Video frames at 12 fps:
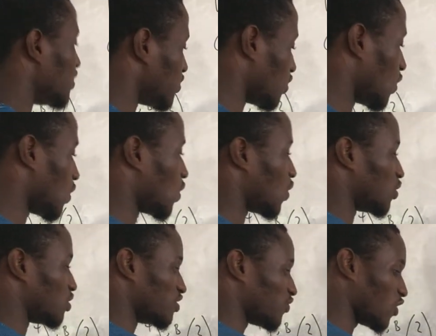
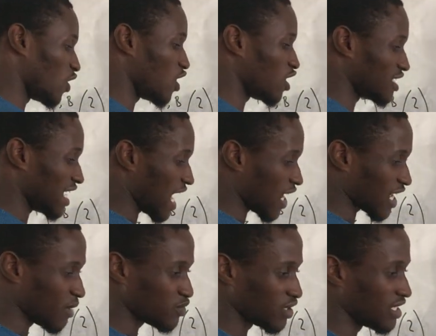So 4, then I
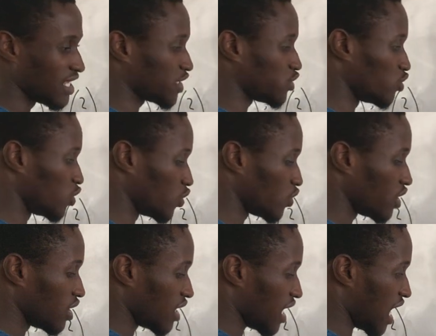come to the next row.
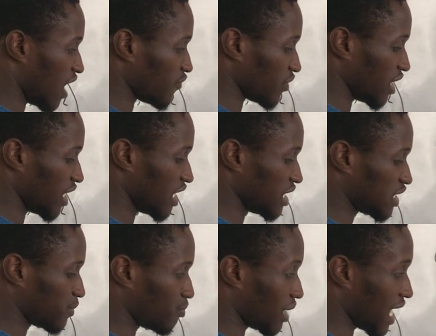I have
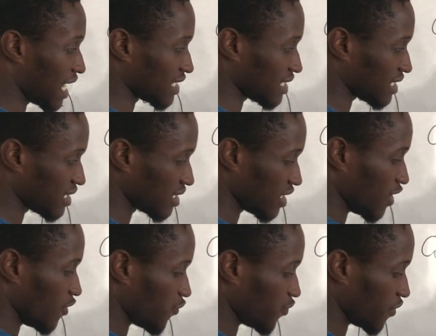8 plus
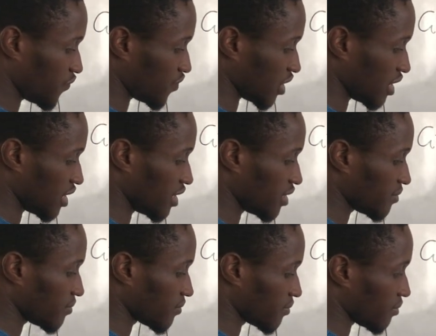
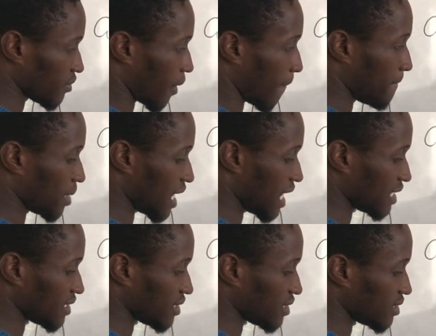15
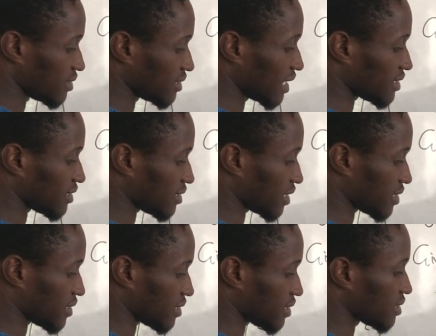plus
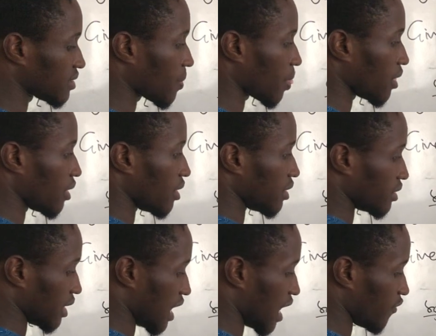36.
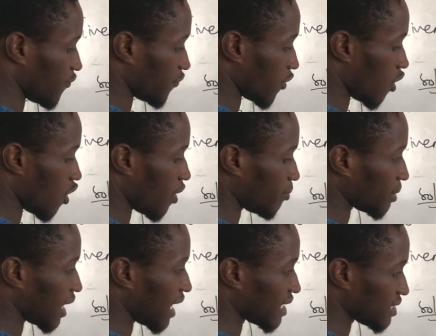And I have 4
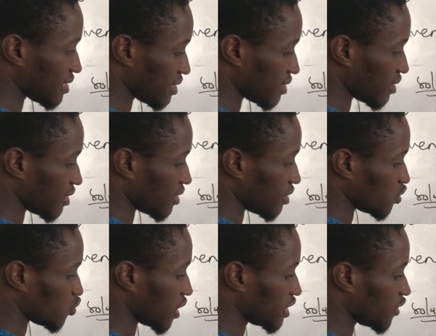plus
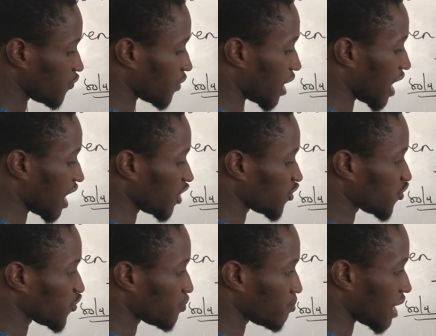25
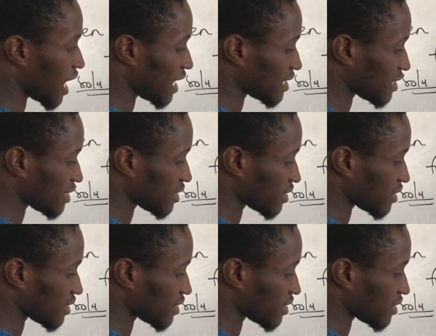plus